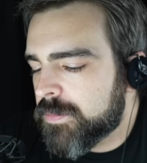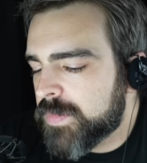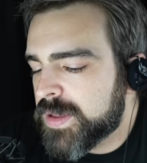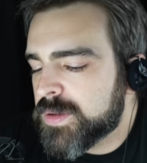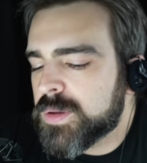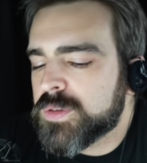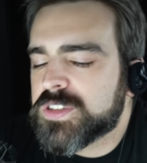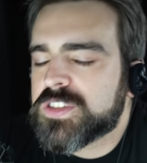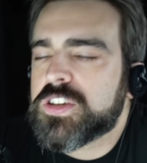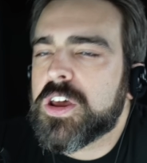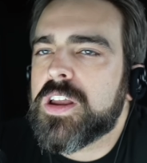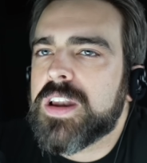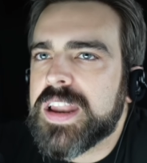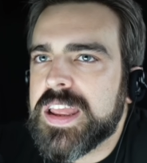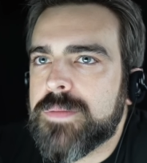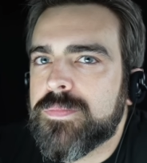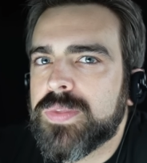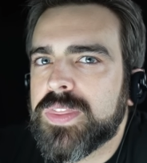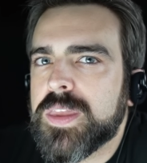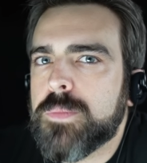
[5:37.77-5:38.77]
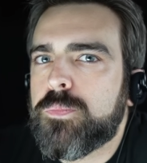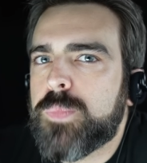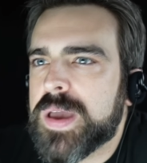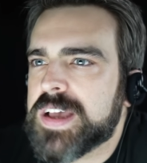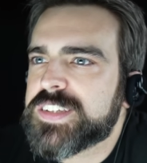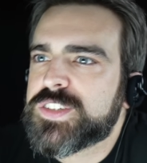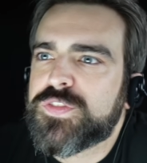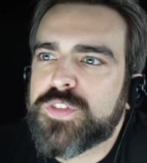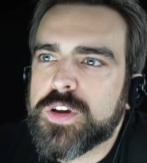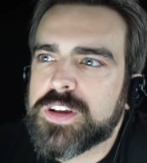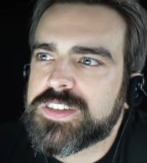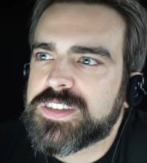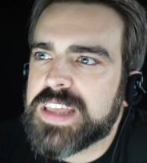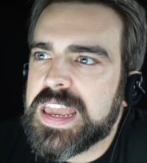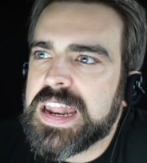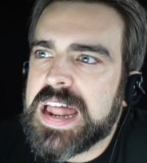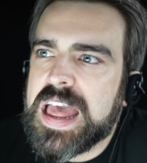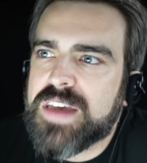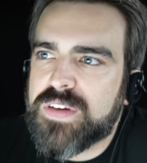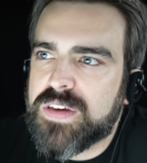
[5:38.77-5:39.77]
It was certainly the best first
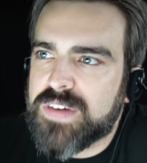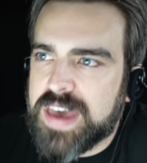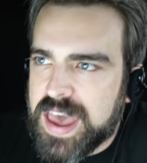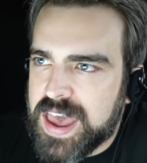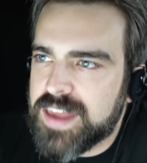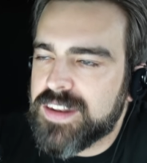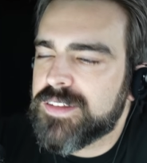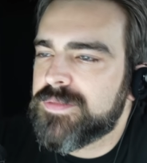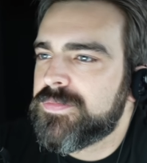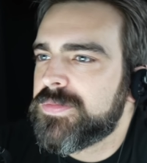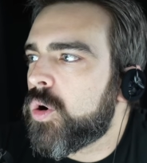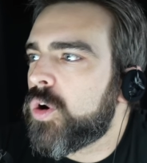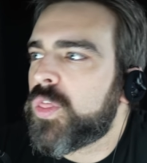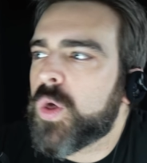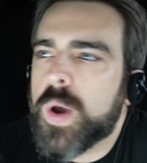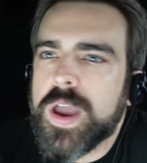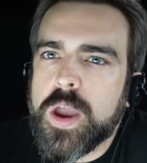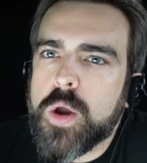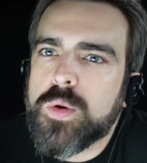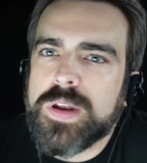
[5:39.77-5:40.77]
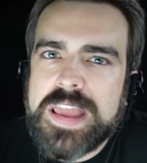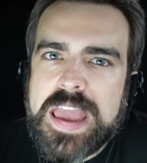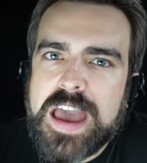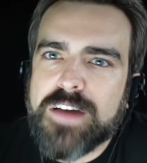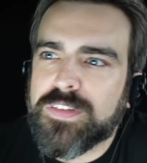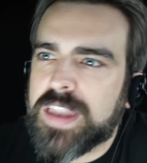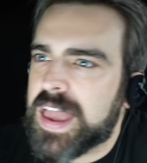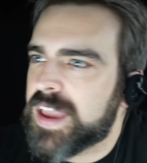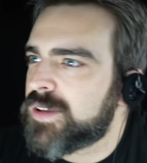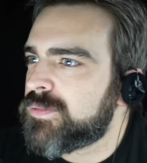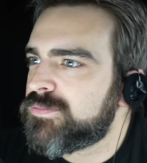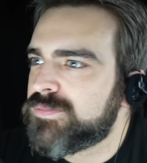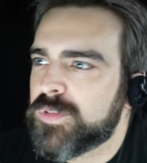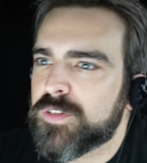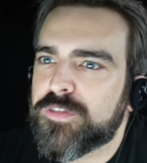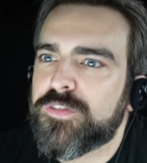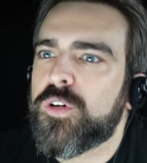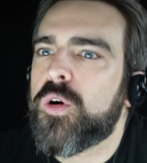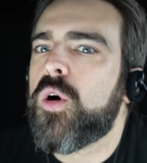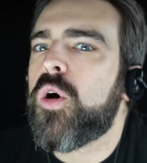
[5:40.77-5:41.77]
date I've ever had, although I only have like
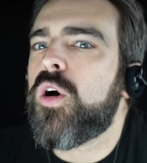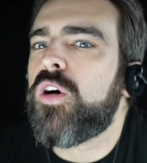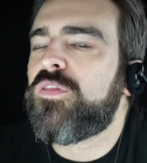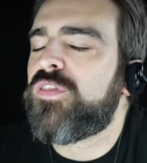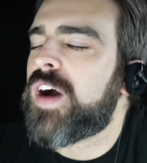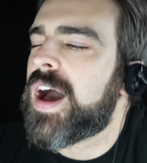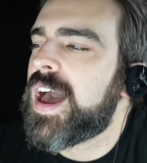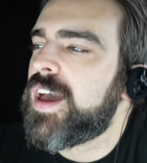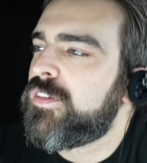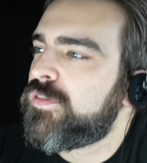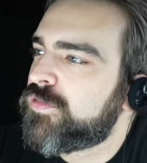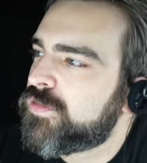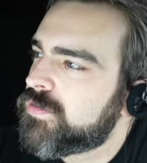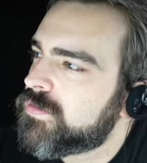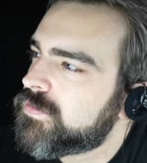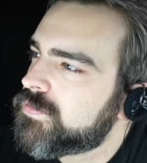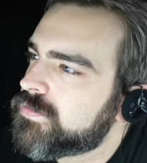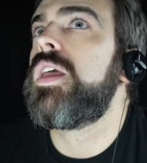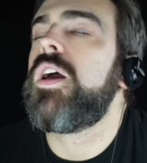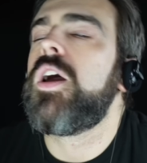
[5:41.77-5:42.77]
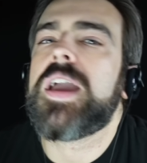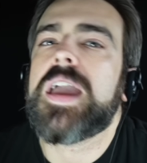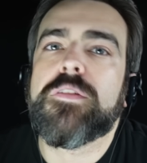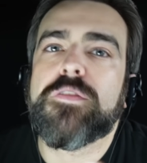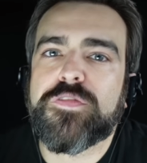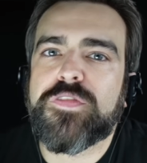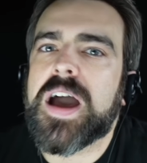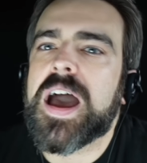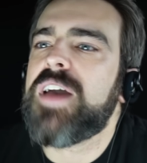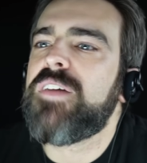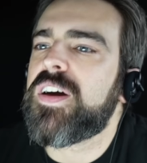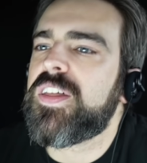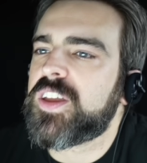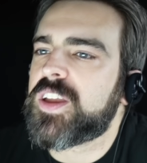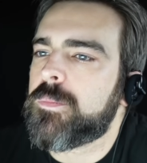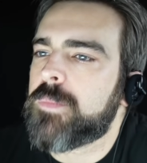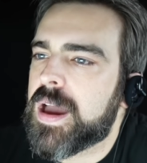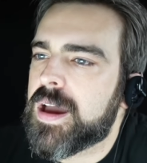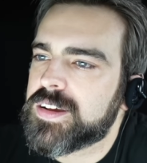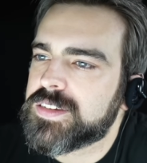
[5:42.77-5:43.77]
5 other
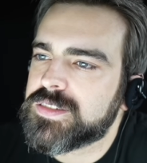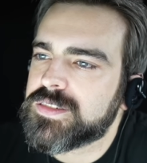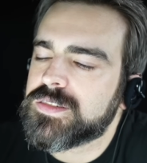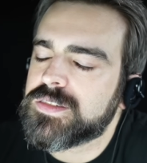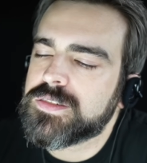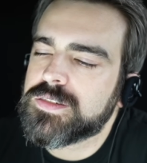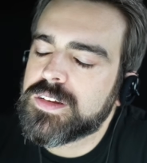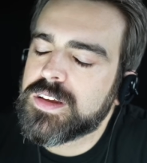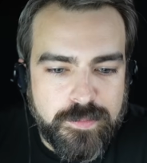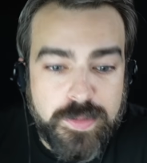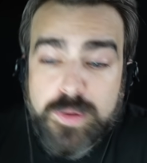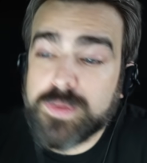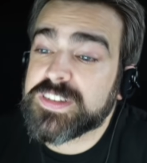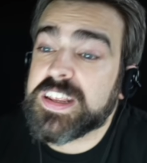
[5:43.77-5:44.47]
comparisons. But it